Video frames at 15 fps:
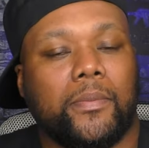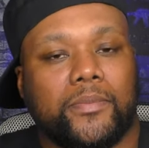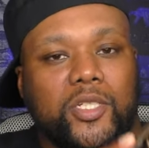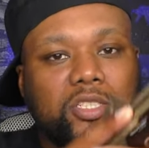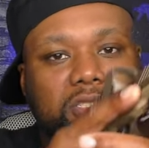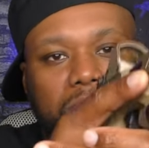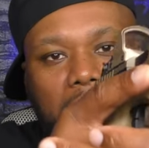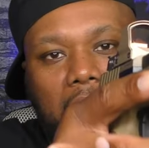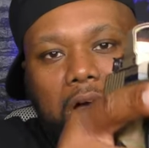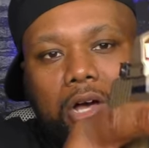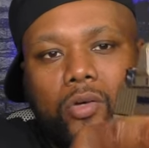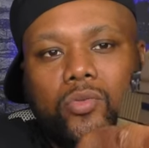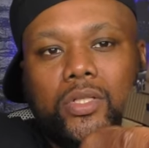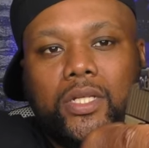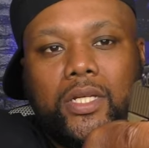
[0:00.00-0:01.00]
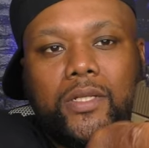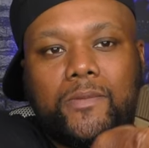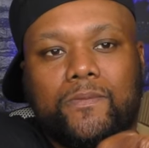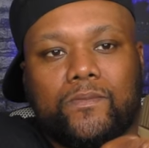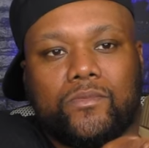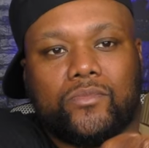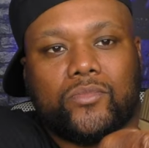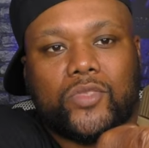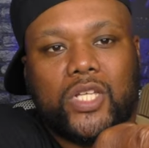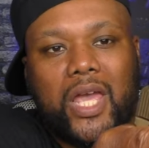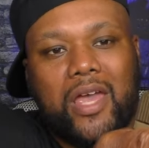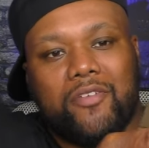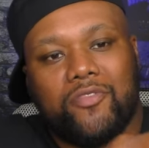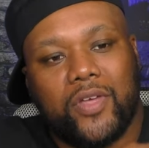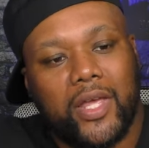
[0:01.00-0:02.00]
This is my only
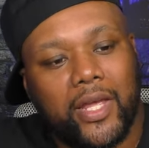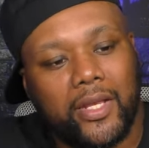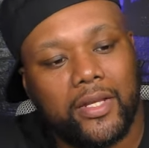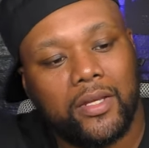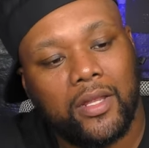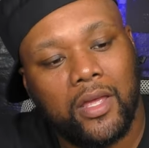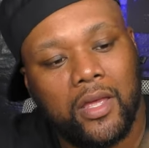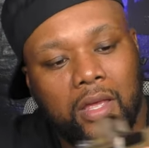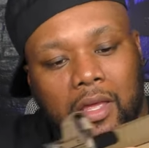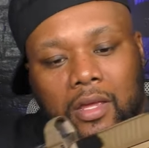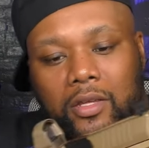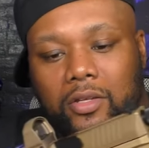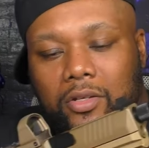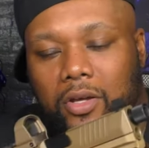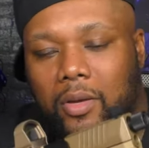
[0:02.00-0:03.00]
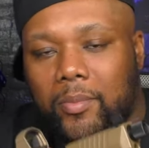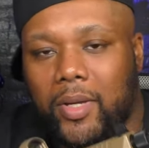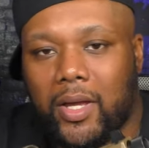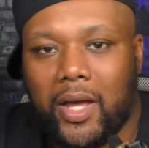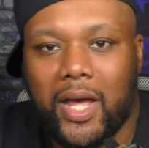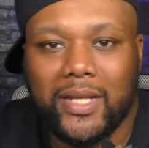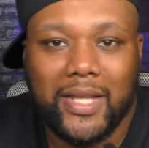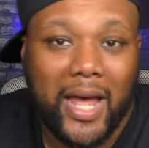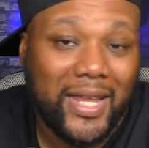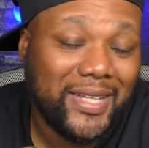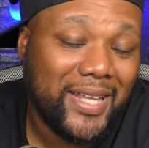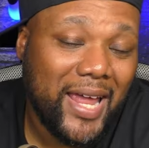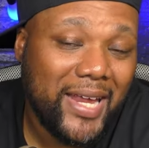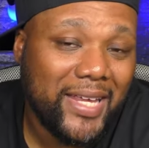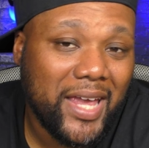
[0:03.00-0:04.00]
FN. You know, I
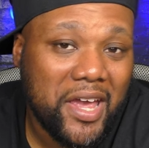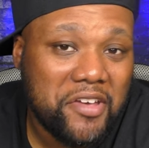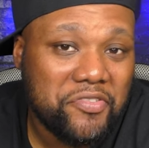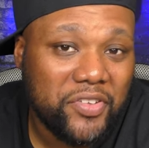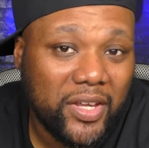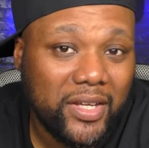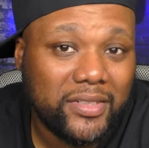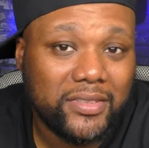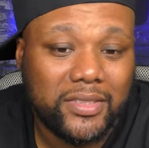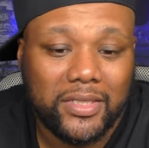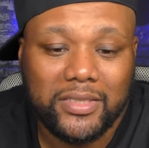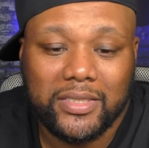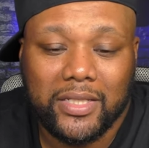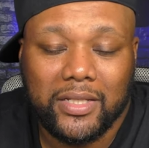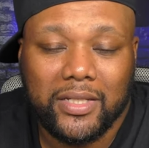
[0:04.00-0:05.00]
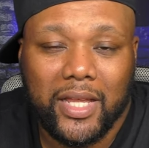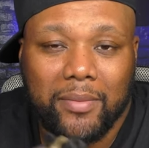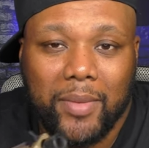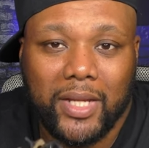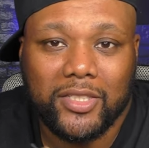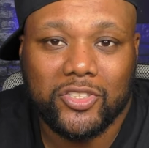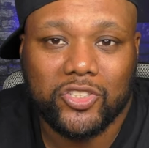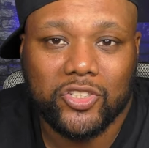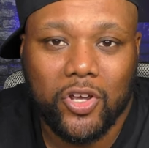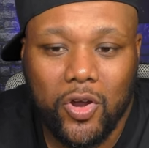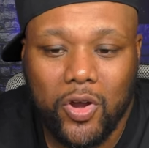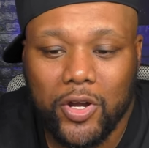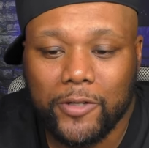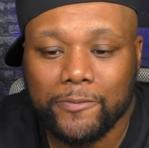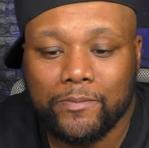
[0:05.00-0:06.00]
like FN because they make the
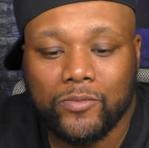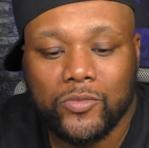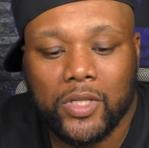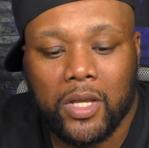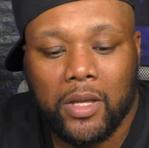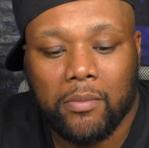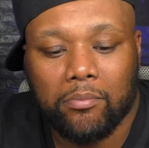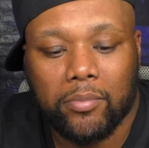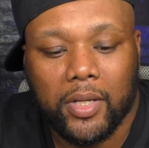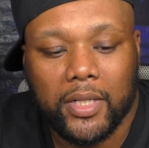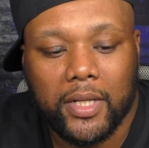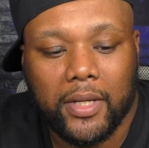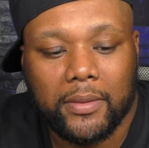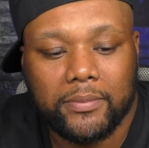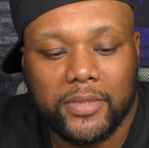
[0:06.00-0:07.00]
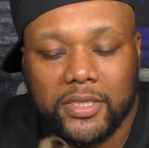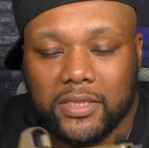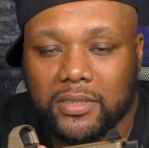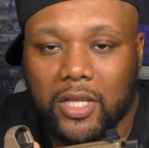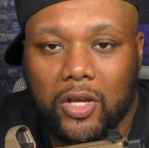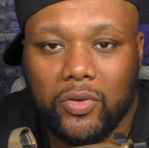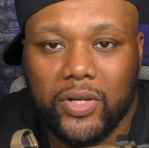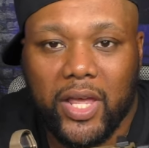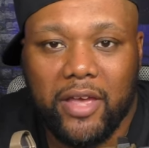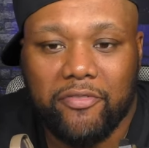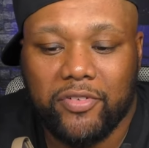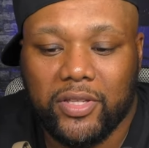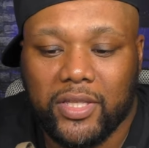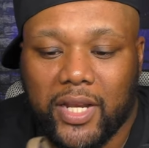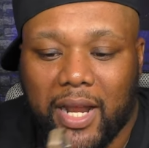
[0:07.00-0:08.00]
SCAR. But this is the only
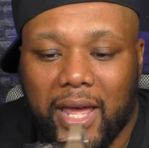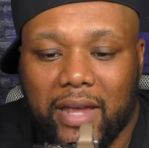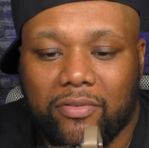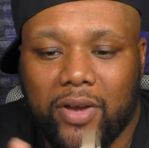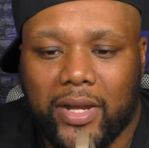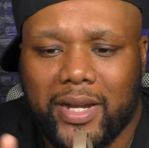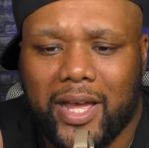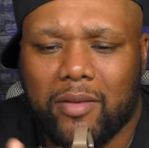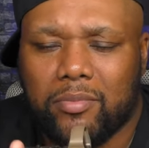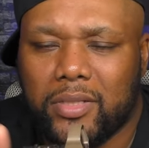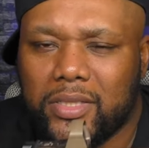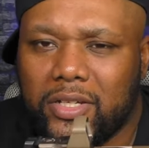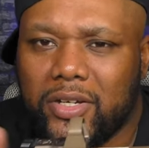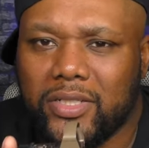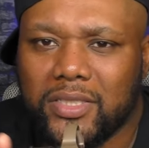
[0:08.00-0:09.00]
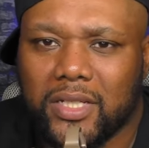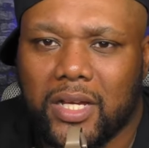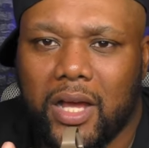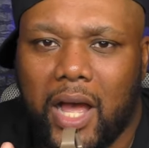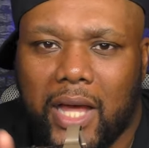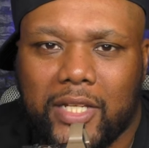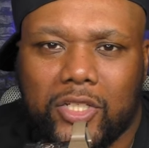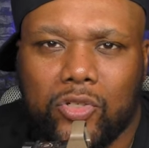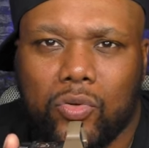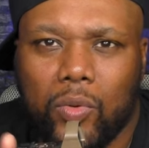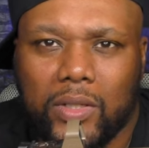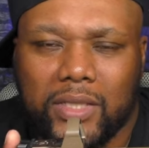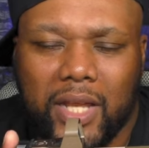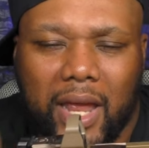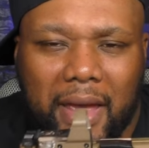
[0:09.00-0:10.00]
FN that I have right now. But there is I do
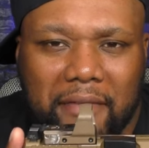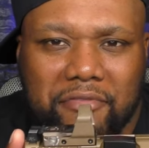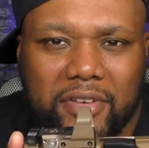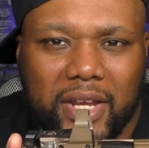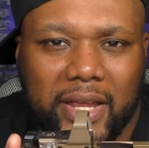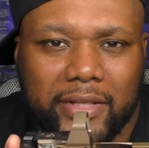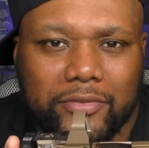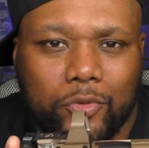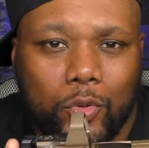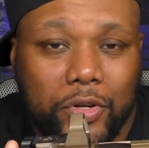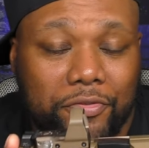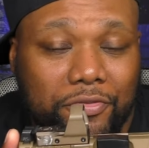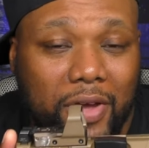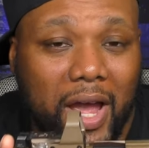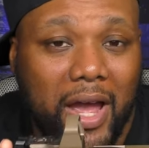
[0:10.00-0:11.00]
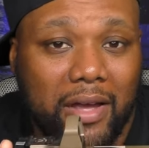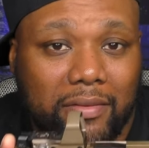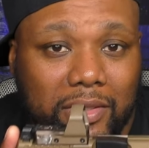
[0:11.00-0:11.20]
want the FNX45.